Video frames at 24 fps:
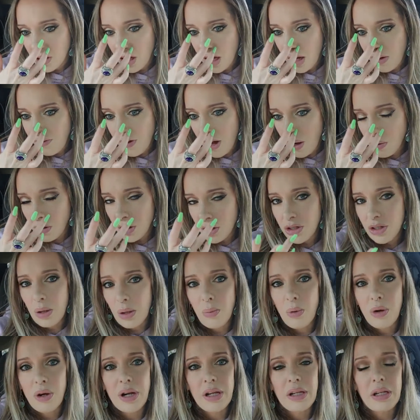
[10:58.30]
if I were
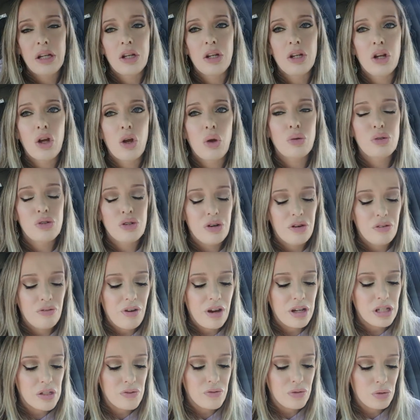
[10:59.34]
somewhere and I needed to go to a
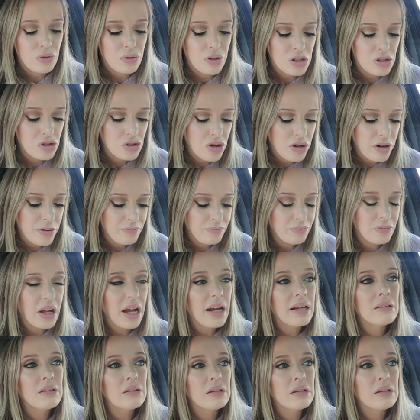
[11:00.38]
fast food restaurant. I